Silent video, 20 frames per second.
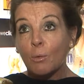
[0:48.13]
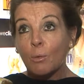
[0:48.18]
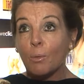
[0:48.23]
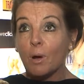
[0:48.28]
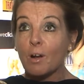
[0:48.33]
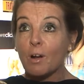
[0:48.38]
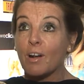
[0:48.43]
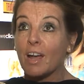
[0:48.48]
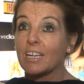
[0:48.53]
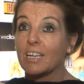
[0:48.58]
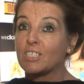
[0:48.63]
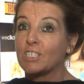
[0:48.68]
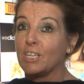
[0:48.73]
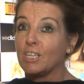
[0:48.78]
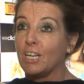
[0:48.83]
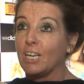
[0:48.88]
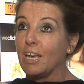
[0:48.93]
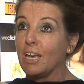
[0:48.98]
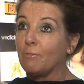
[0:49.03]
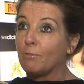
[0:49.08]
We're
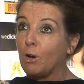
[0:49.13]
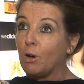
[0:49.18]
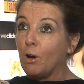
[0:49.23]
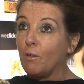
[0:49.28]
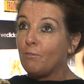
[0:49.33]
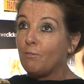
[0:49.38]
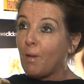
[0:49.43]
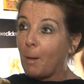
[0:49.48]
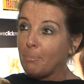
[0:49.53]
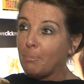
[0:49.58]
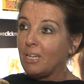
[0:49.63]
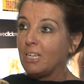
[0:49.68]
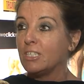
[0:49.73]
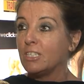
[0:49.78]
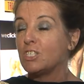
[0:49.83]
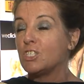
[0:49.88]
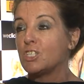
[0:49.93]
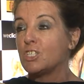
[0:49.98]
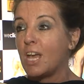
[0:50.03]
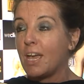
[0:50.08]
actually, I've got a
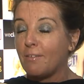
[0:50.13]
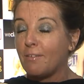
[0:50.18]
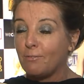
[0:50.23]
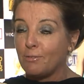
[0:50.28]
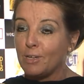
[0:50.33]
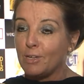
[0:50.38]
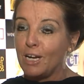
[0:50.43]
fabulous chef,